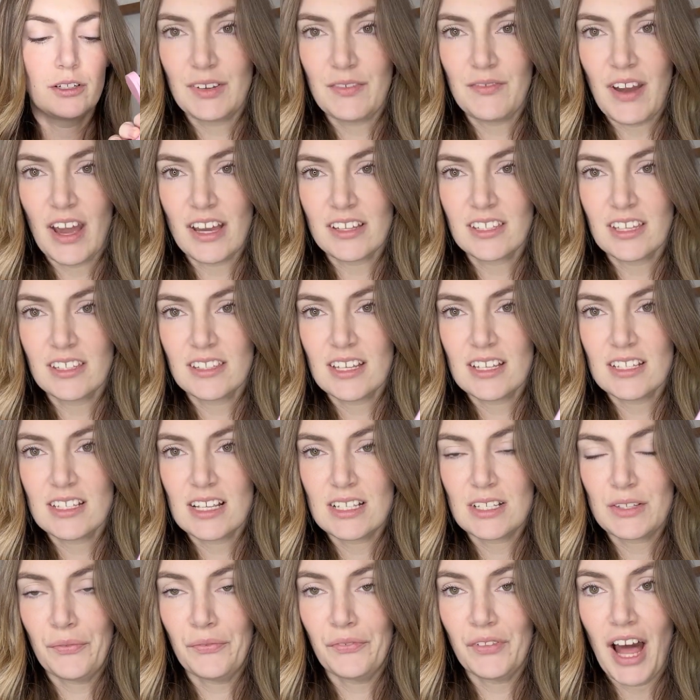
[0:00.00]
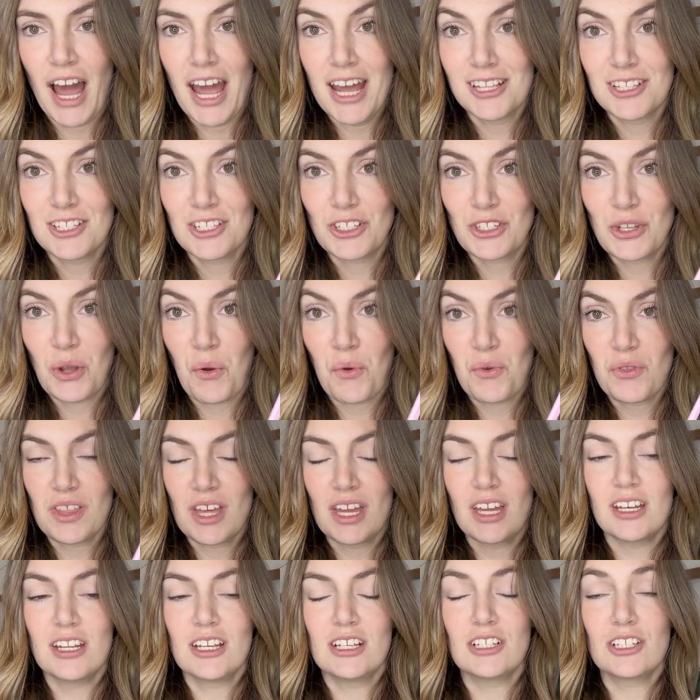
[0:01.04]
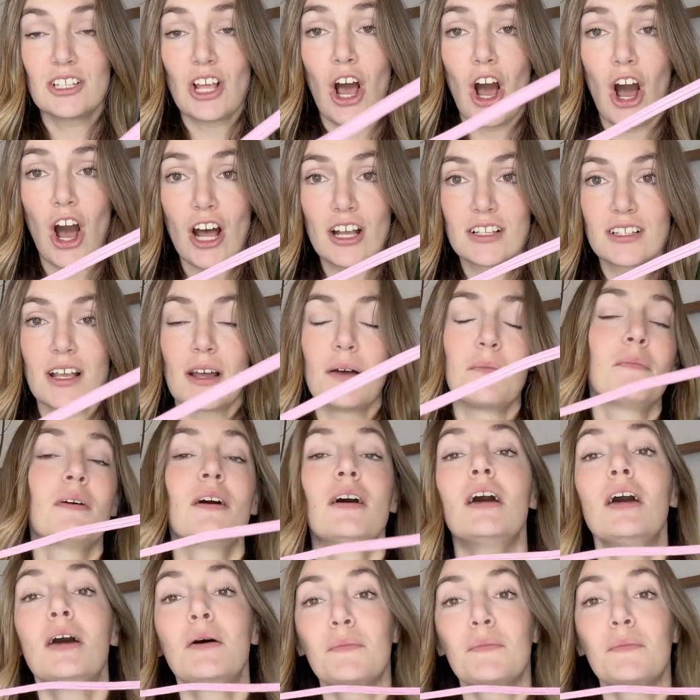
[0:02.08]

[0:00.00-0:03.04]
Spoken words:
fact that this is flat and so thin is awesome